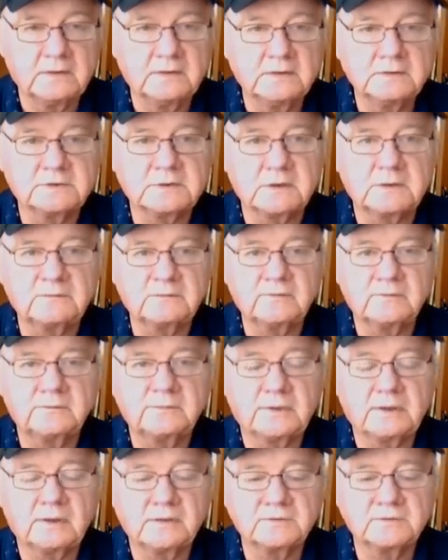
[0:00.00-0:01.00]
So from
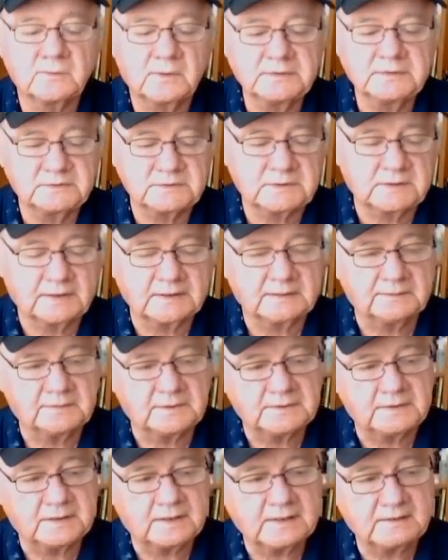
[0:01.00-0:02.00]
Parx Racing on a
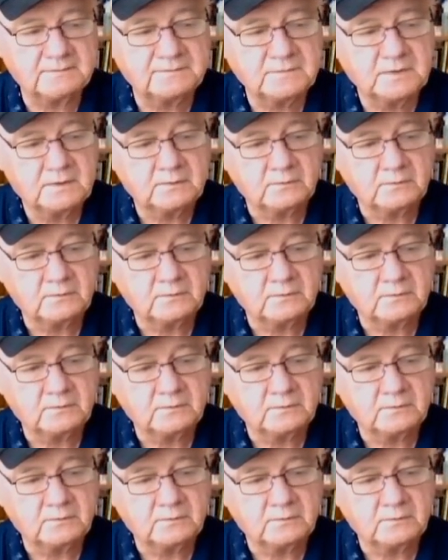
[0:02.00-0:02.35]
Monday,